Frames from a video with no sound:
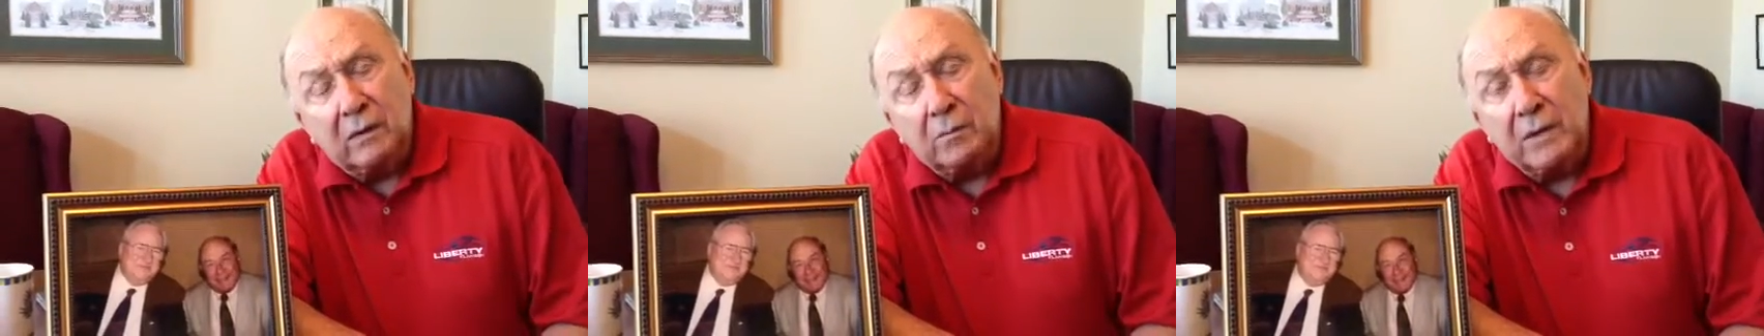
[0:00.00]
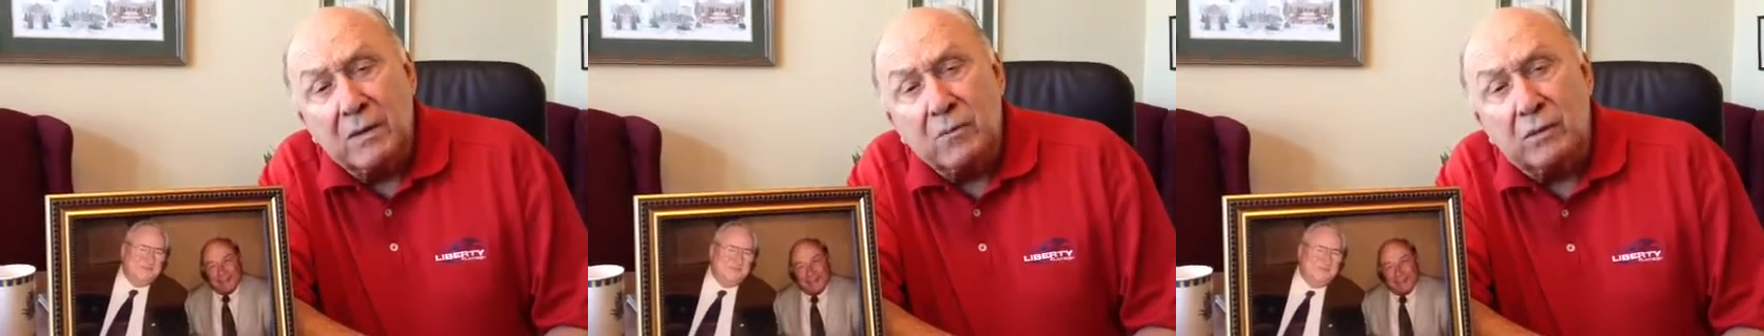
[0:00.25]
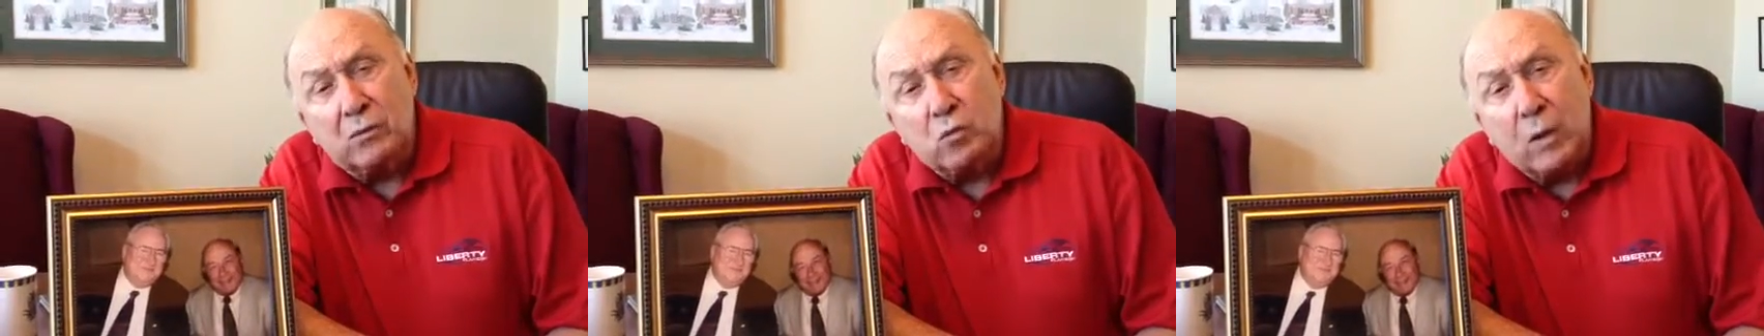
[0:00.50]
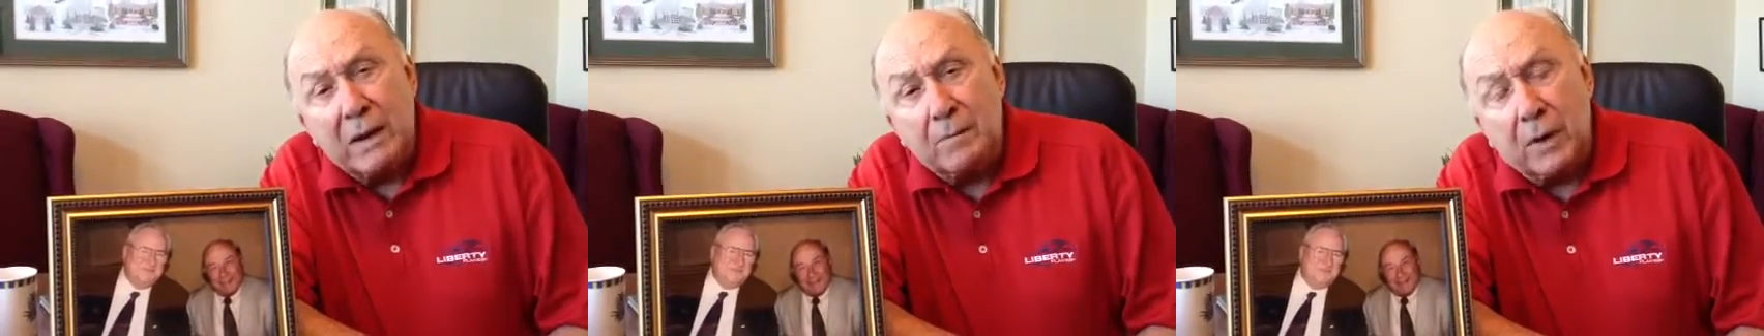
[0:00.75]
men with
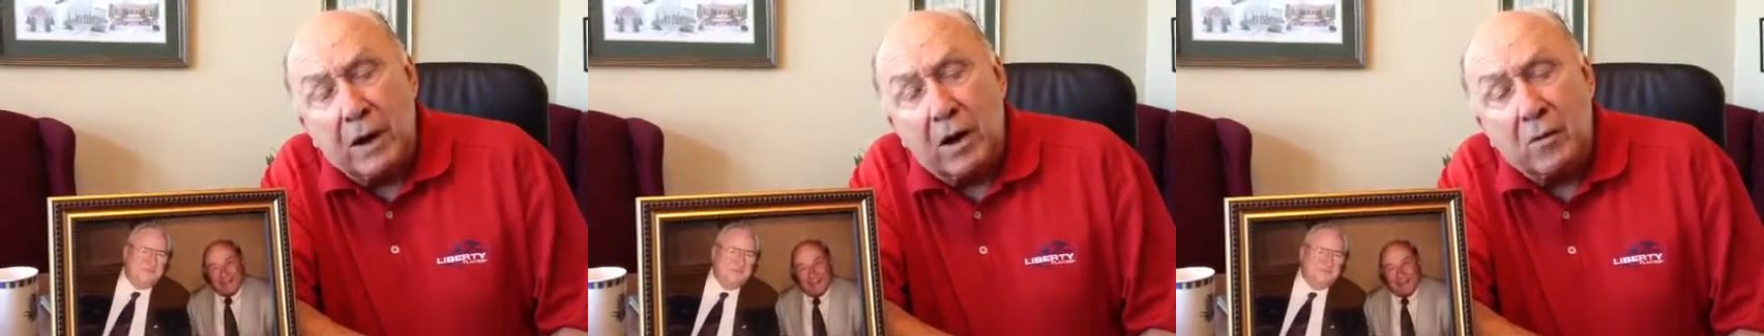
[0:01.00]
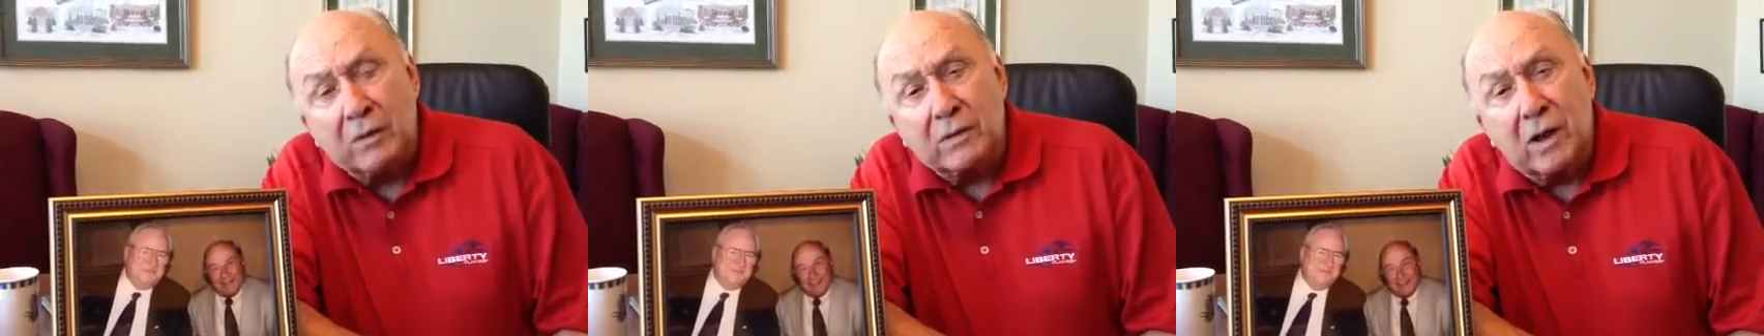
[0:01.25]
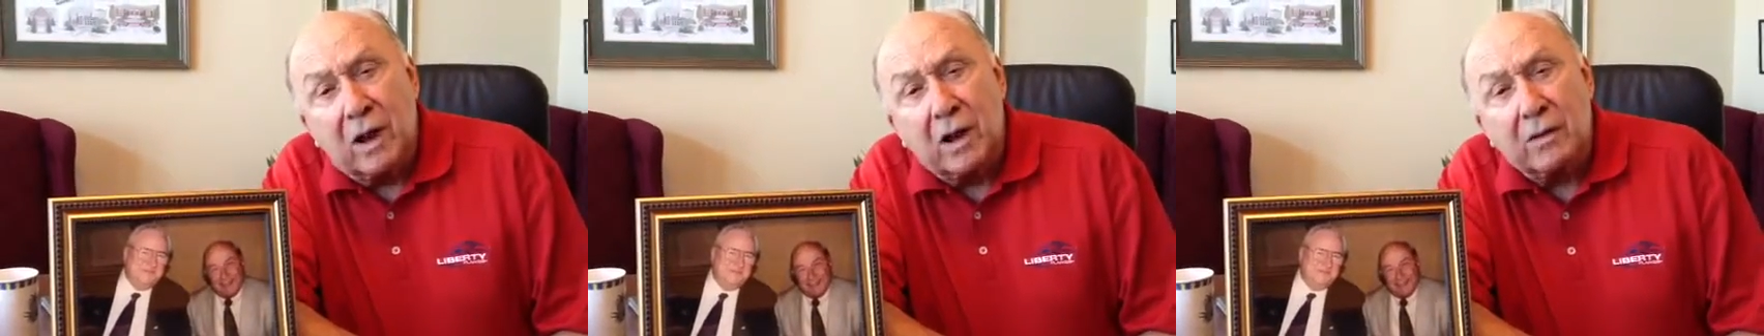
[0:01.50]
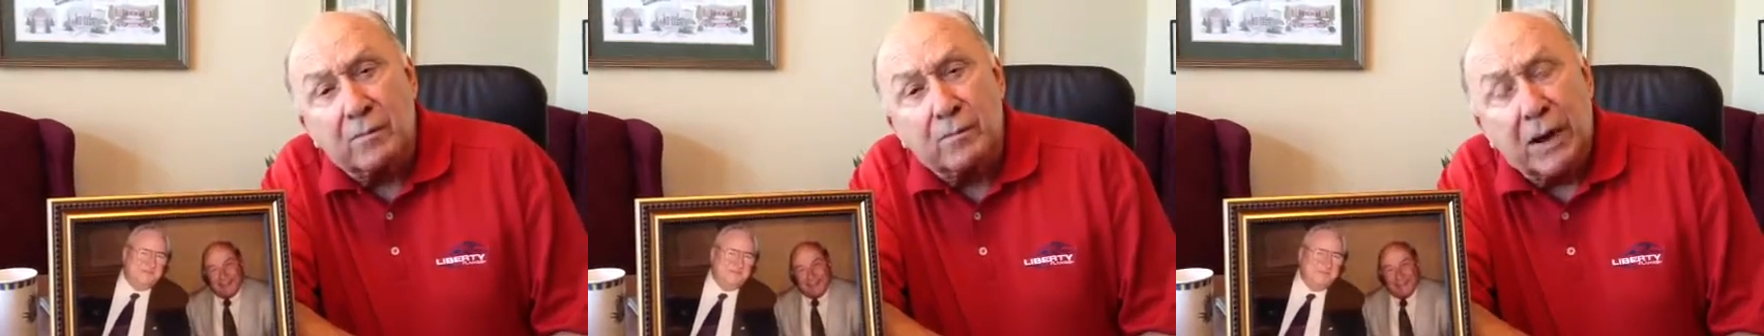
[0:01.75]
great power with God,